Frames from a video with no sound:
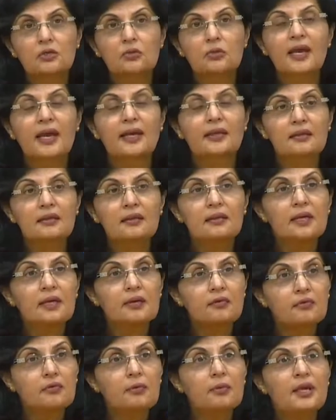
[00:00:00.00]
to get the
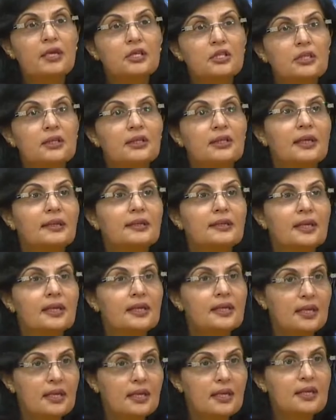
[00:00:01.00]
information that
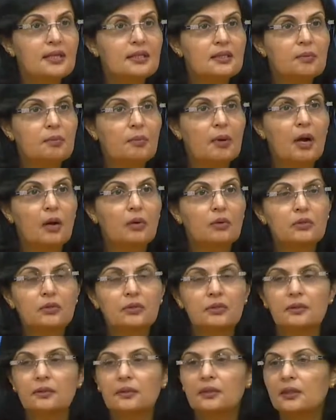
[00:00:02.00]
they need
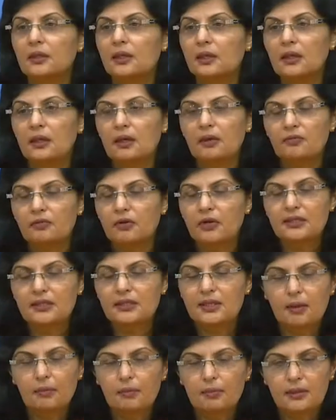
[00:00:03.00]
about, uh, for
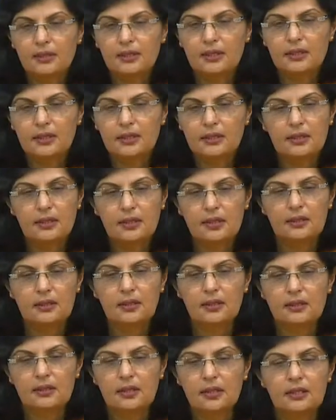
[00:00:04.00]
example, the,
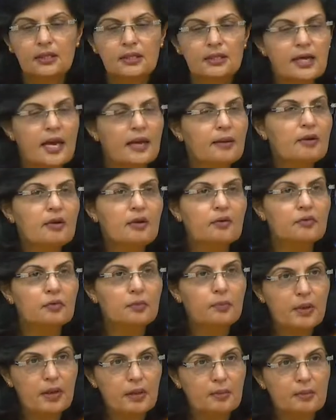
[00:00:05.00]
the, the, timing of
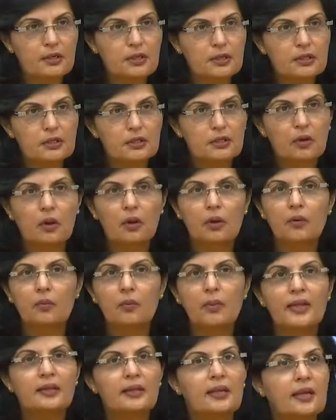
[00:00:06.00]
the payments or
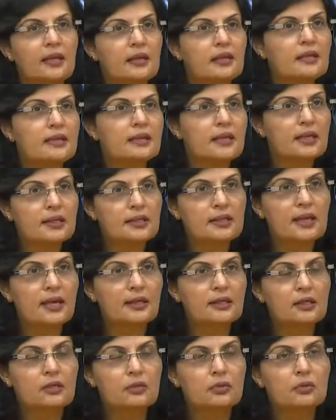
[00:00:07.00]
when they're
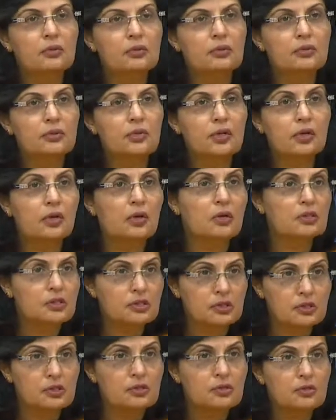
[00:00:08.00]
entitled to go to
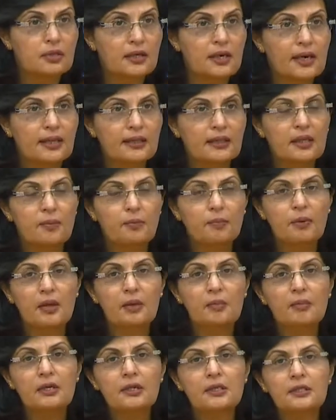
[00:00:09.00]
kiosks to collect their
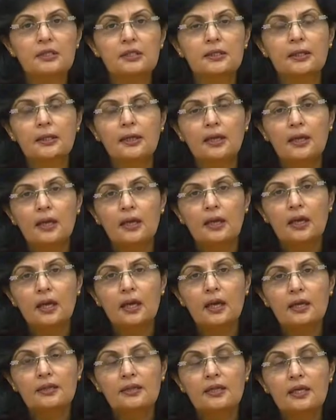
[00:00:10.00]
payments.
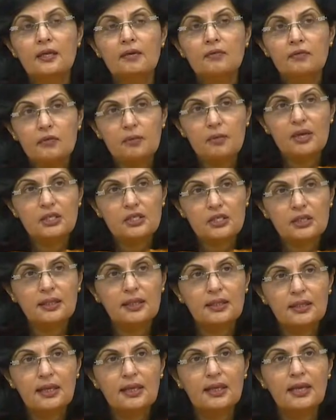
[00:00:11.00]
Uh, the information
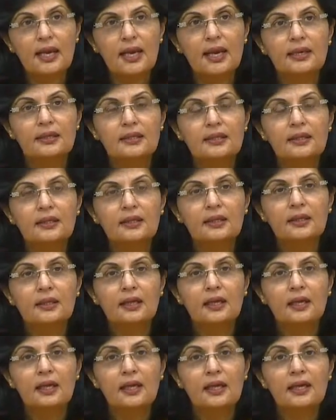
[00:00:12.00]
that they get
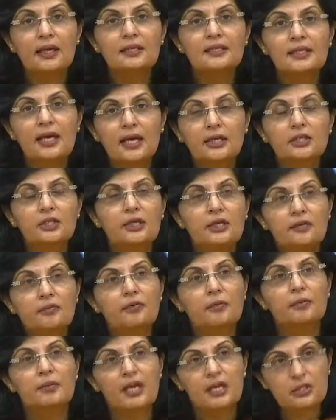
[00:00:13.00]
uh, is actually
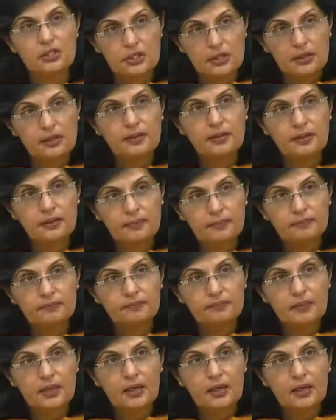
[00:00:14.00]
from their children,